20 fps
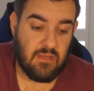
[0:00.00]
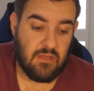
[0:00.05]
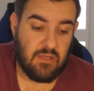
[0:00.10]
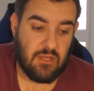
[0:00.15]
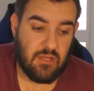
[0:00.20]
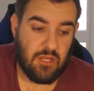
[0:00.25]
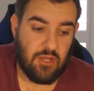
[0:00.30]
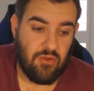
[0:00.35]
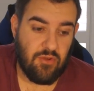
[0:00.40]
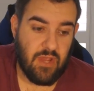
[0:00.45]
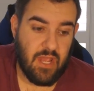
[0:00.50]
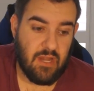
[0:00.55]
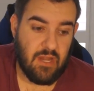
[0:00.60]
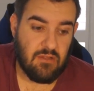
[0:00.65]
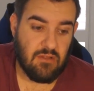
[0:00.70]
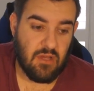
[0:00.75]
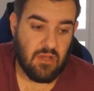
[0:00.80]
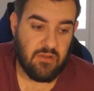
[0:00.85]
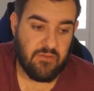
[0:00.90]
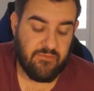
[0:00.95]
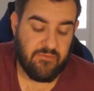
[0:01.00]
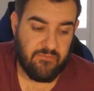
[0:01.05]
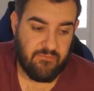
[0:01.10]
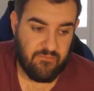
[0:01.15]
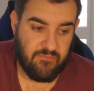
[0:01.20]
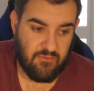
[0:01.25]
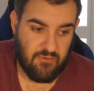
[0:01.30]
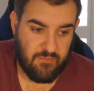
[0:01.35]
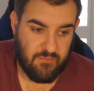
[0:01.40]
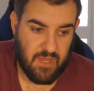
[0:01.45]
you had a lot of
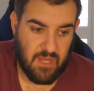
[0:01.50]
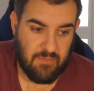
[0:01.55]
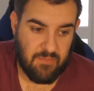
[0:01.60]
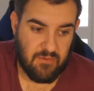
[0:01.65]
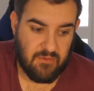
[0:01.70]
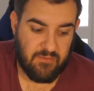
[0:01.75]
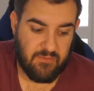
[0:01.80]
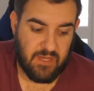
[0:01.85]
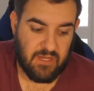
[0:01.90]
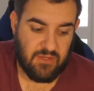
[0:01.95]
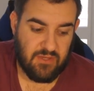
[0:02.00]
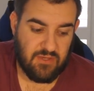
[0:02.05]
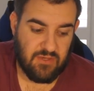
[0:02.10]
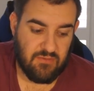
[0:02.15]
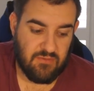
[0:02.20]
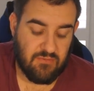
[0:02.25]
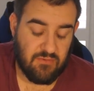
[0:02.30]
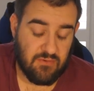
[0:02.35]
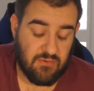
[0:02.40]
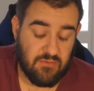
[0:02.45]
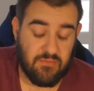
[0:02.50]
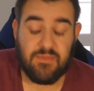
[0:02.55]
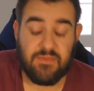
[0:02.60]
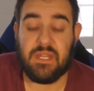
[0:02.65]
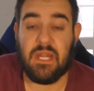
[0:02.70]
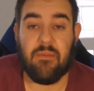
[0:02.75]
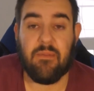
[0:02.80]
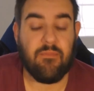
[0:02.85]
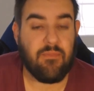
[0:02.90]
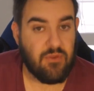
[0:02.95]
good people around you. Well,
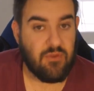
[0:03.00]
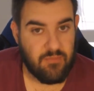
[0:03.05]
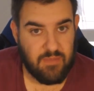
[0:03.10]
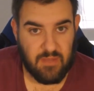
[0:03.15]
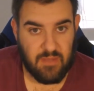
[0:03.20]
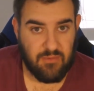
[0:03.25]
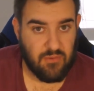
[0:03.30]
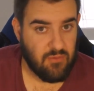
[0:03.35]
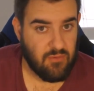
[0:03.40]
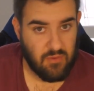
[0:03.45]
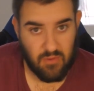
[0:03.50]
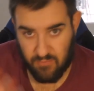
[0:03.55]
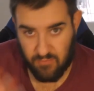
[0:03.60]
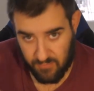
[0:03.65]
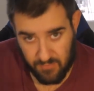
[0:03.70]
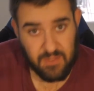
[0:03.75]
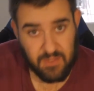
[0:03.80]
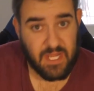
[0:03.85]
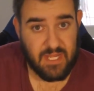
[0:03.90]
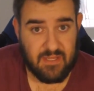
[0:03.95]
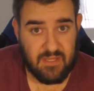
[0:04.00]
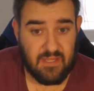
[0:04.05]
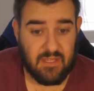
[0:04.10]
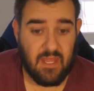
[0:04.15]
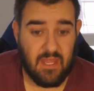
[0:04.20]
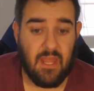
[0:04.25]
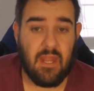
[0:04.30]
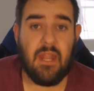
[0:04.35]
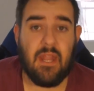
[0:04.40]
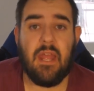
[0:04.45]
some good people. We'll get to
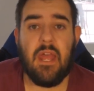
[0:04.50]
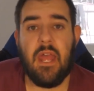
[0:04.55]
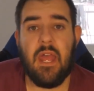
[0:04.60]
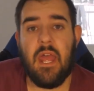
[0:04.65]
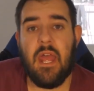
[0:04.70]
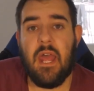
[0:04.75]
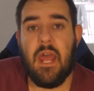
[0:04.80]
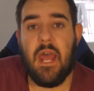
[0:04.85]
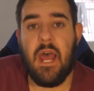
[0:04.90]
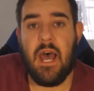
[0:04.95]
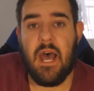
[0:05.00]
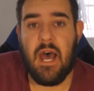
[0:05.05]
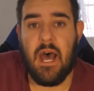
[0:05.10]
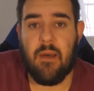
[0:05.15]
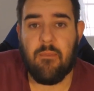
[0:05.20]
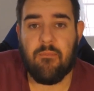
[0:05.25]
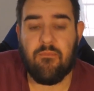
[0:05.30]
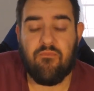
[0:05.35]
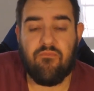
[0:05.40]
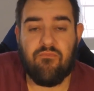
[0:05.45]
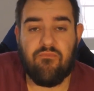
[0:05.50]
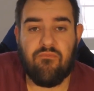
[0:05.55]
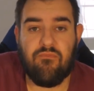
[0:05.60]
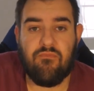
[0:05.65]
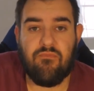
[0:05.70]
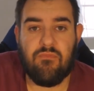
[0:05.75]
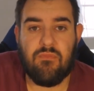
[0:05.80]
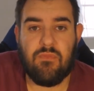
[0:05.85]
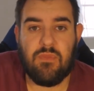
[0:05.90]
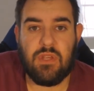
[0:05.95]
that. Um,
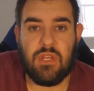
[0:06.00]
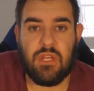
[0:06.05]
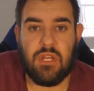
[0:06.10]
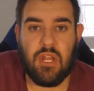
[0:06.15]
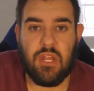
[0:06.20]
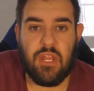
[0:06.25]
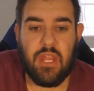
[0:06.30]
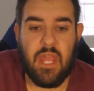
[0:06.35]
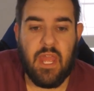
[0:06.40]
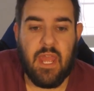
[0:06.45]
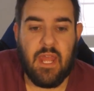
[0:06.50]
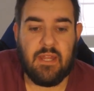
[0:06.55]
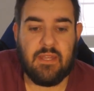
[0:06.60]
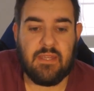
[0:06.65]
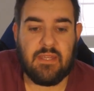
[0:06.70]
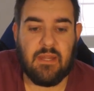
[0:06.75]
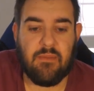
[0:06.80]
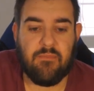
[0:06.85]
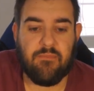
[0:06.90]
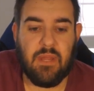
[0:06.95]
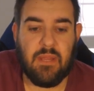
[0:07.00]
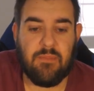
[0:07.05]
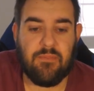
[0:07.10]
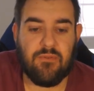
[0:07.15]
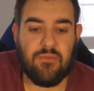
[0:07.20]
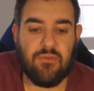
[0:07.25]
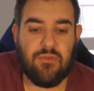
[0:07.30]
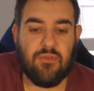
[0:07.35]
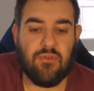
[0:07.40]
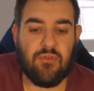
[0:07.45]
you had some
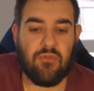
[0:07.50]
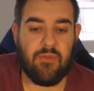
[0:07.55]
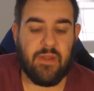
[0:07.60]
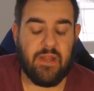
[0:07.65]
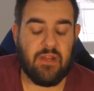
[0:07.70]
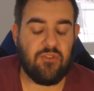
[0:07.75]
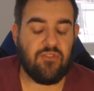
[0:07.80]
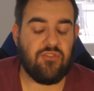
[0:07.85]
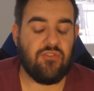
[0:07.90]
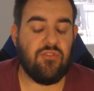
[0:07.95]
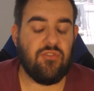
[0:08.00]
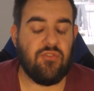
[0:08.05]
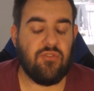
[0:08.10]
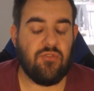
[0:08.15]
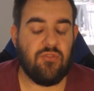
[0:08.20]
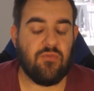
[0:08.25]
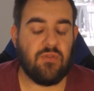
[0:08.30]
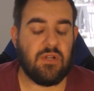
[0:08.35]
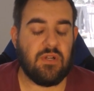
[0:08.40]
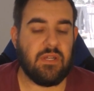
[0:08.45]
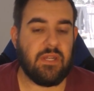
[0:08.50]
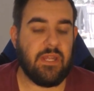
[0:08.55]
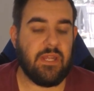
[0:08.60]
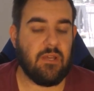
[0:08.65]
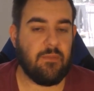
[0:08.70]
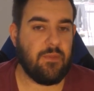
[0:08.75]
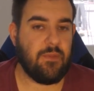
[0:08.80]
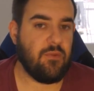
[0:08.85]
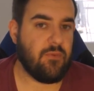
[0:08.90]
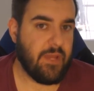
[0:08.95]
people who were around you who wanted to
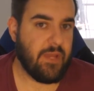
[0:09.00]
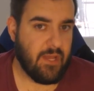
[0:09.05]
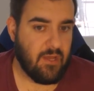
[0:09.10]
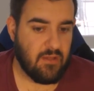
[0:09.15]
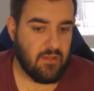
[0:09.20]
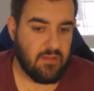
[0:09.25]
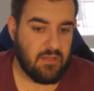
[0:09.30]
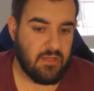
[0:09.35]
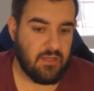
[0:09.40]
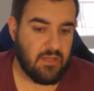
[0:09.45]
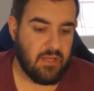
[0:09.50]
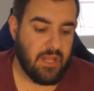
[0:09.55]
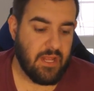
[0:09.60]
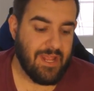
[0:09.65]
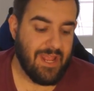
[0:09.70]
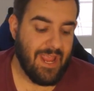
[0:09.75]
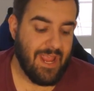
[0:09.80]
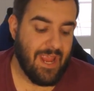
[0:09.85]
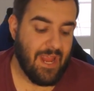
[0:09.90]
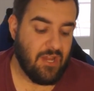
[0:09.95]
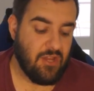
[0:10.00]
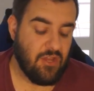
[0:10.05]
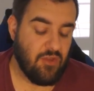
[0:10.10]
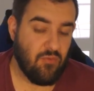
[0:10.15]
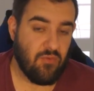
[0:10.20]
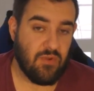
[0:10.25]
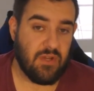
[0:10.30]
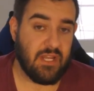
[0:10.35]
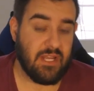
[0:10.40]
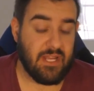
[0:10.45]
help you out, and you
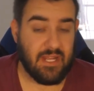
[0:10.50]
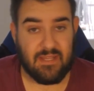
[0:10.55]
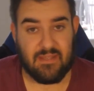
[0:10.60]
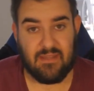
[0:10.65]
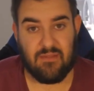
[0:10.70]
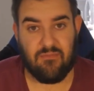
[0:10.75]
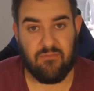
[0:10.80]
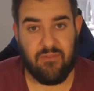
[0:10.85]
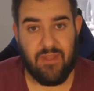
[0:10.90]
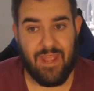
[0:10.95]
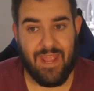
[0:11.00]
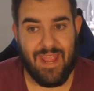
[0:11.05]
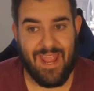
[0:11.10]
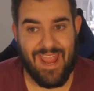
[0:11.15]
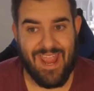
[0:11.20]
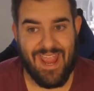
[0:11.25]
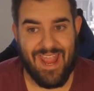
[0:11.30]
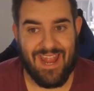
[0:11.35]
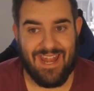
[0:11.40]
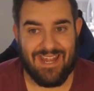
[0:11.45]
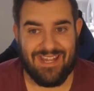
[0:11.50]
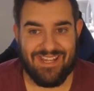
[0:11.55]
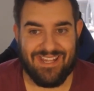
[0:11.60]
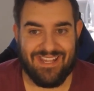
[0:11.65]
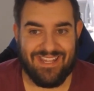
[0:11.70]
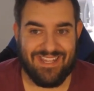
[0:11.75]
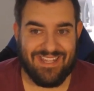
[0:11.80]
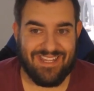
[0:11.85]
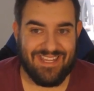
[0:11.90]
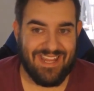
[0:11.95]
wanted to get somewhere,
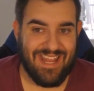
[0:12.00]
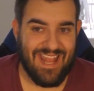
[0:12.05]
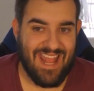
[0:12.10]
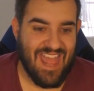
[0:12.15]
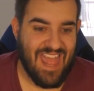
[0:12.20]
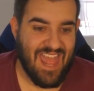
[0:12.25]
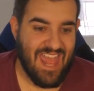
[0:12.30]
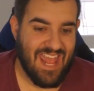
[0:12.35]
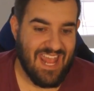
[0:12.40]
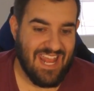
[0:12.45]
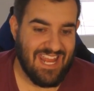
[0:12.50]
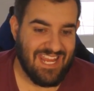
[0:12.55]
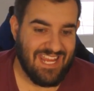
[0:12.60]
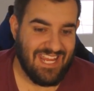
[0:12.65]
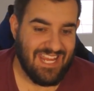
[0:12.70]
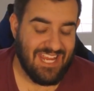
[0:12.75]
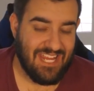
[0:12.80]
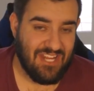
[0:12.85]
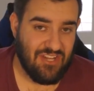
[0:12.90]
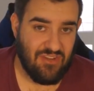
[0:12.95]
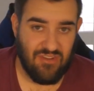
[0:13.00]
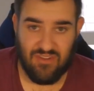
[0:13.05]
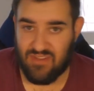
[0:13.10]
and you do